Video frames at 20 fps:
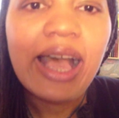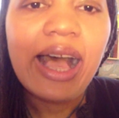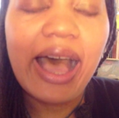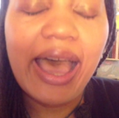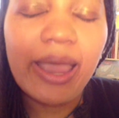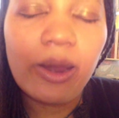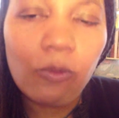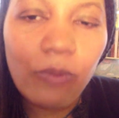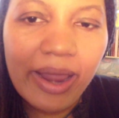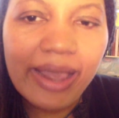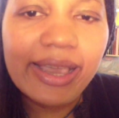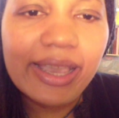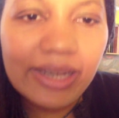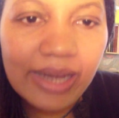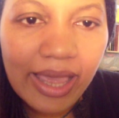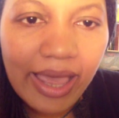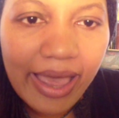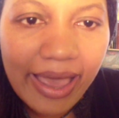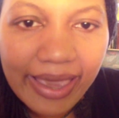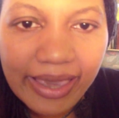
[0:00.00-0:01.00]
I rank it
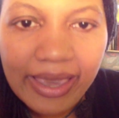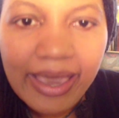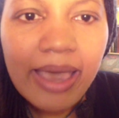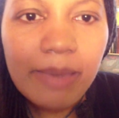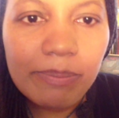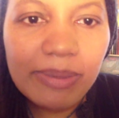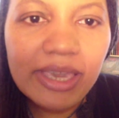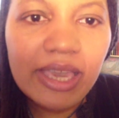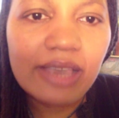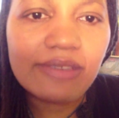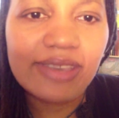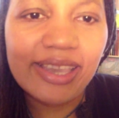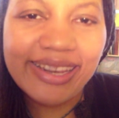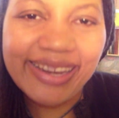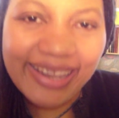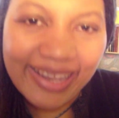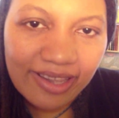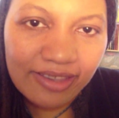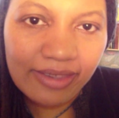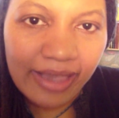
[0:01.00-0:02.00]
high because
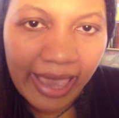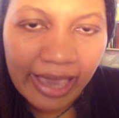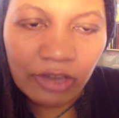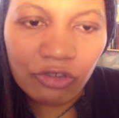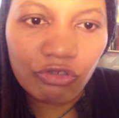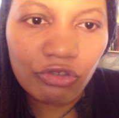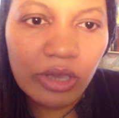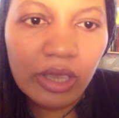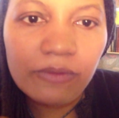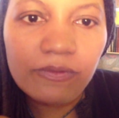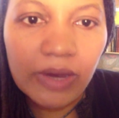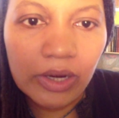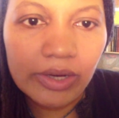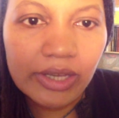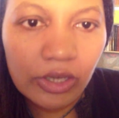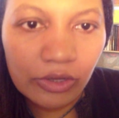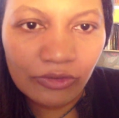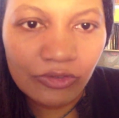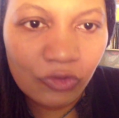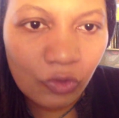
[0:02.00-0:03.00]
it is actually a very
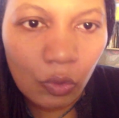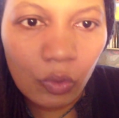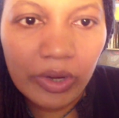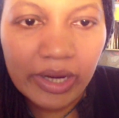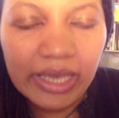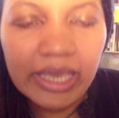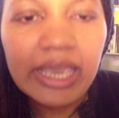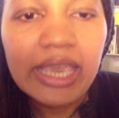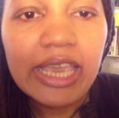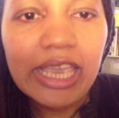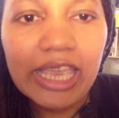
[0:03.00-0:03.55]
good story.